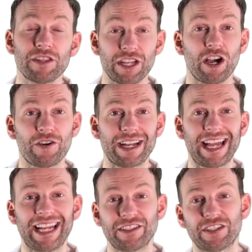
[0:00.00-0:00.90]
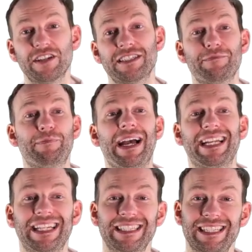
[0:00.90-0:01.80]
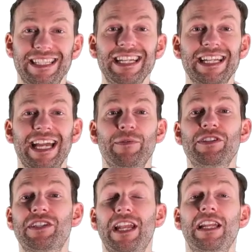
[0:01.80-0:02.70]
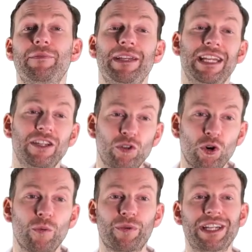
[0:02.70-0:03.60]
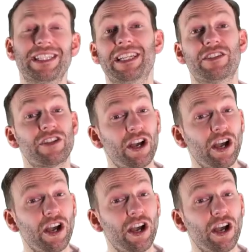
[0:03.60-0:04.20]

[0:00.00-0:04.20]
the RNA and turns it back into DNA, which can then be incorporated into the